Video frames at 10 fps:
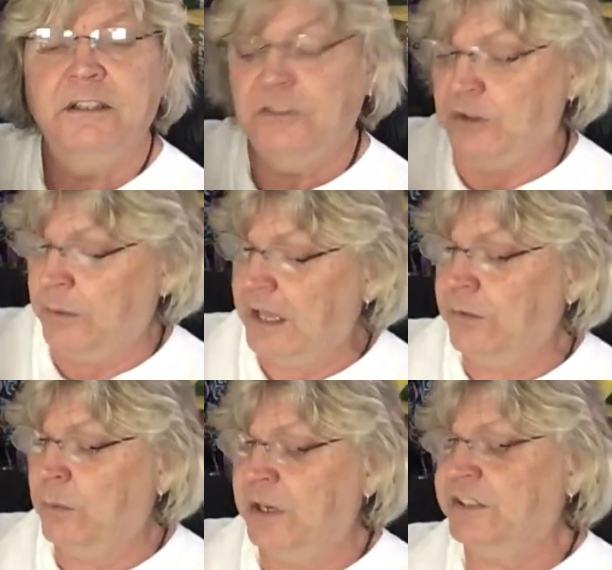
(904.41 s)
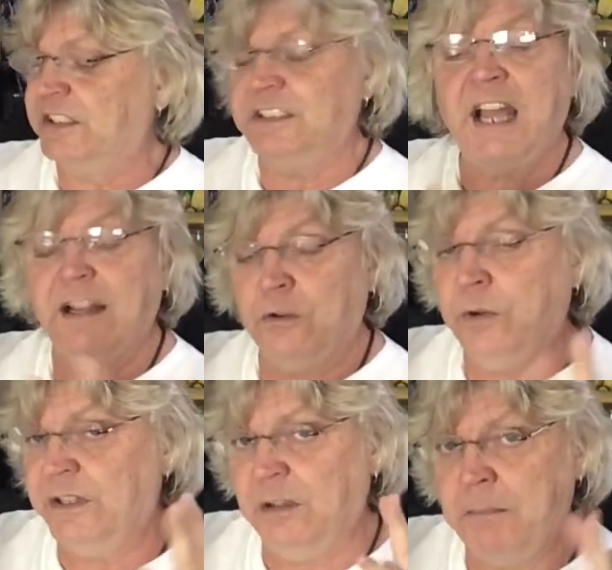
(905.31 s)
So in other words, it's not
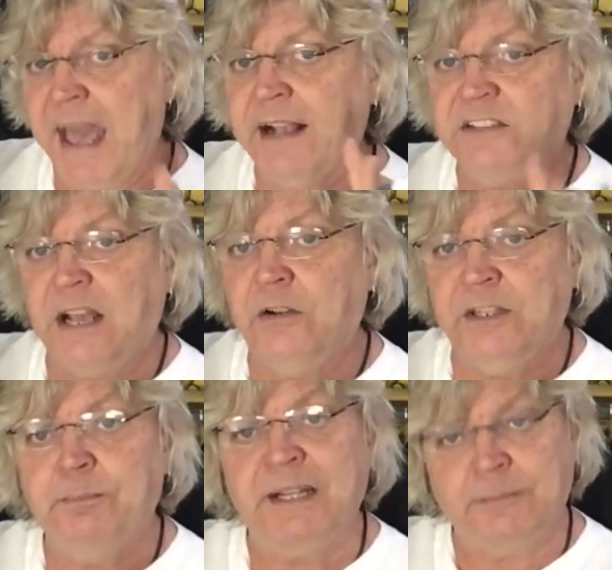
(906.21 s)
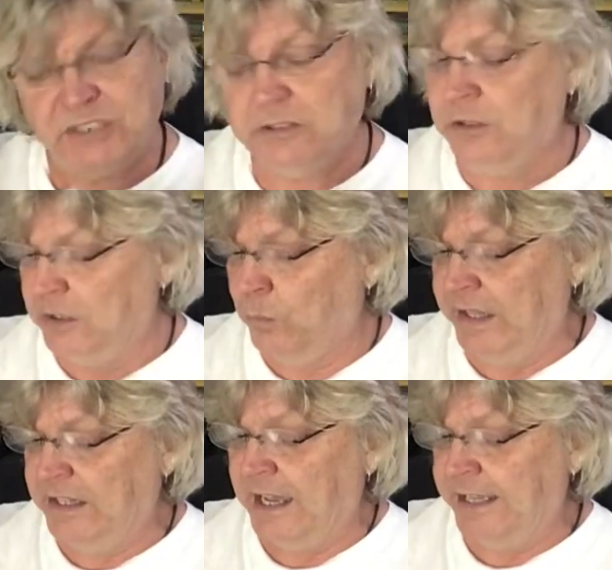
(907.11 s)
going to max out it, but I'm still going to
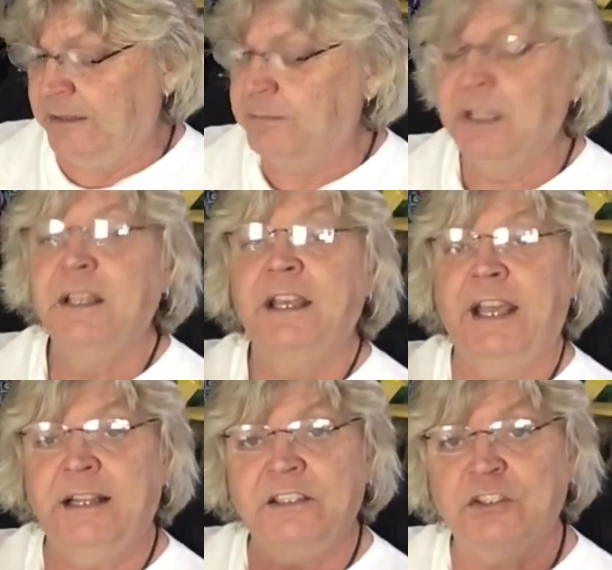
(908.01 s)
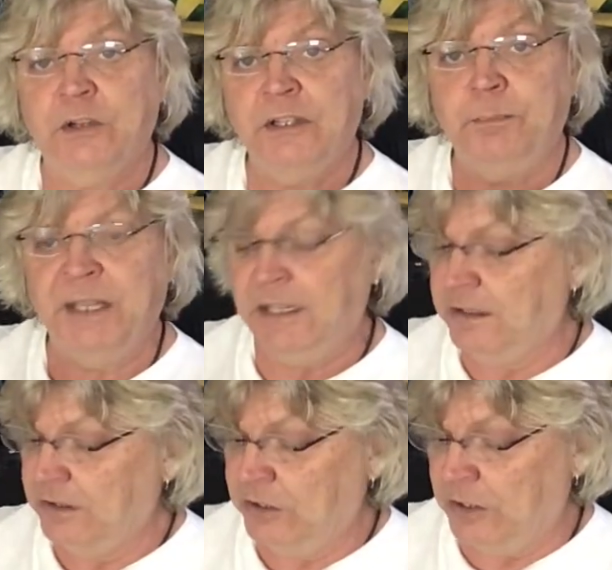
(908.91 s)
win the item. and it's going to
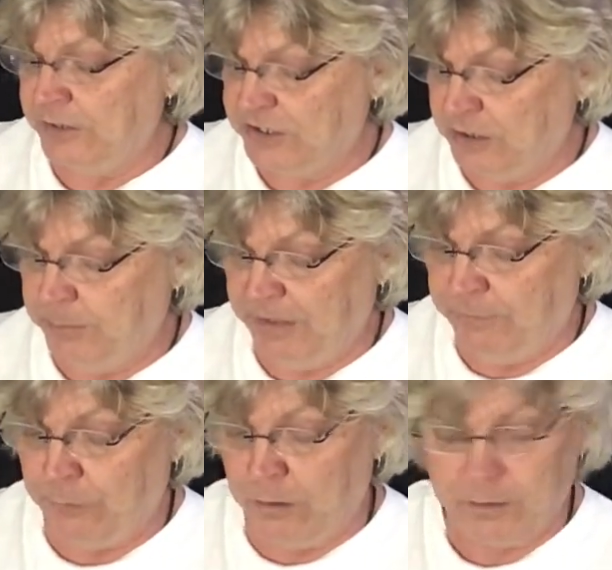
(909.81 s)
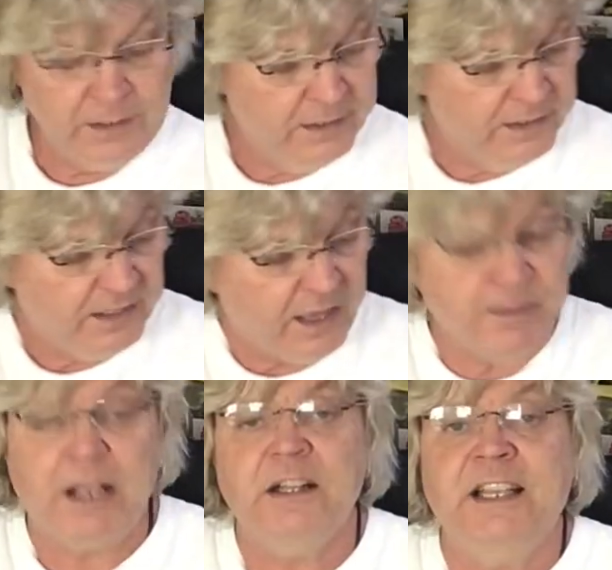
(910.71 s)
be, it's going to be for, I'm
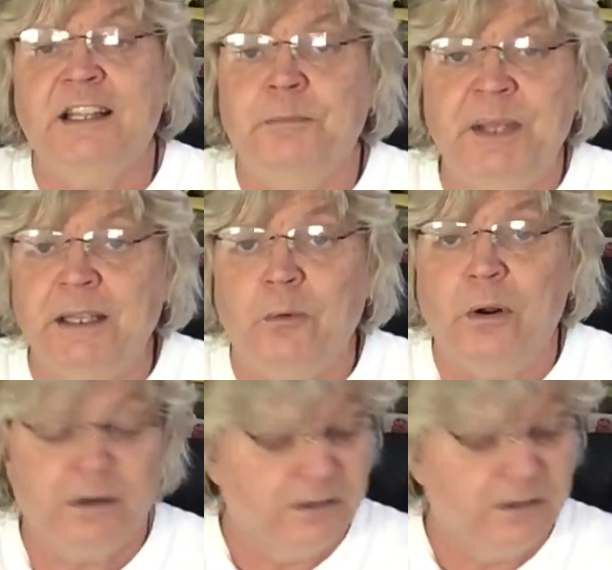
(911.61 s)
not going to get in a bidding war.